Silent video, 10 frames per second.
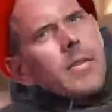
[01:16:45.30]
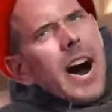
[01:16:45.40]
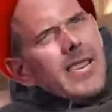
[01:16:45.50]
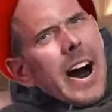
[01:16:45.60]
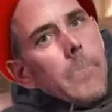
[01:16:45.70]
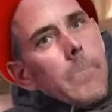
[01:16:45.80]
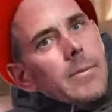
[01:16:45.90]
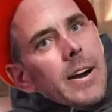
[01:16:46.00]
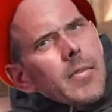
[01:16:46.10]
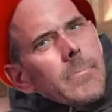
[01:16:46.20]
can't believe
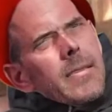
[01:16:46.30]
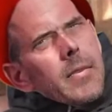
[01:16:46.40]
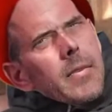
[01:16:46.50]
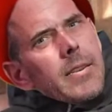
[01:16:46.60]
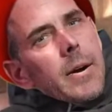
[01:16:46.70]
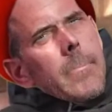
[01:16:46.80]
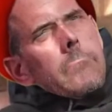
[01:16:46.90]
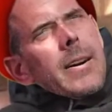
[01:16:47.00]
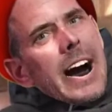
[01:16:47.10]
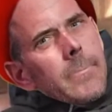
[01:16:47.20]
you married my
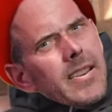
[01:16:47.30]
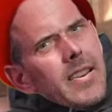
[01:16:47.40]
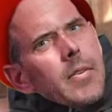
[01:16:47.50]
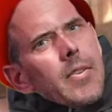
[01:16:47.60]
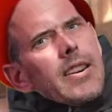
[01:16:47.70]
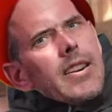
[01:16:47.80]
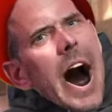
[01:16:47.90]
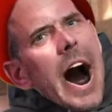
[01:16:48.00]
babysitter, Dad.